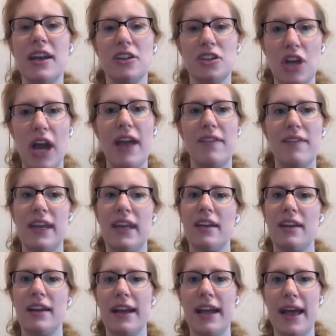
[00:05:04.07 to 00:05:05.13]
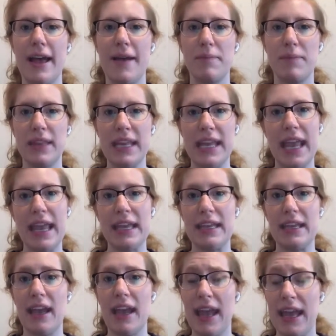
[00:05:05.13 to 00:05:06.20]
driving the
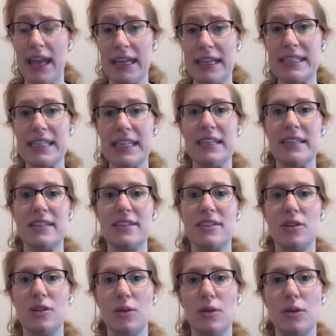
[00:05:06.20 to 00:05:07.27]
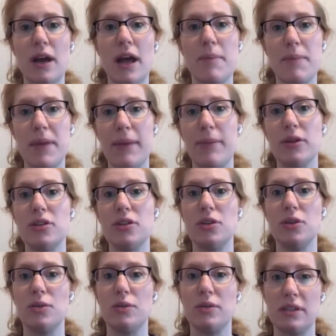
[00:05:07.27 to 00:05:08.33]
AECs to be able
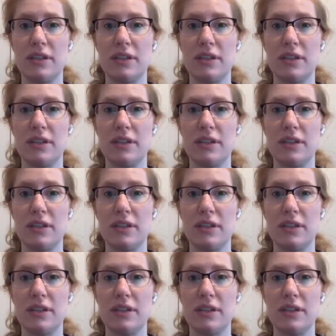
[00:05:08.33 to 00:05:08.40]
to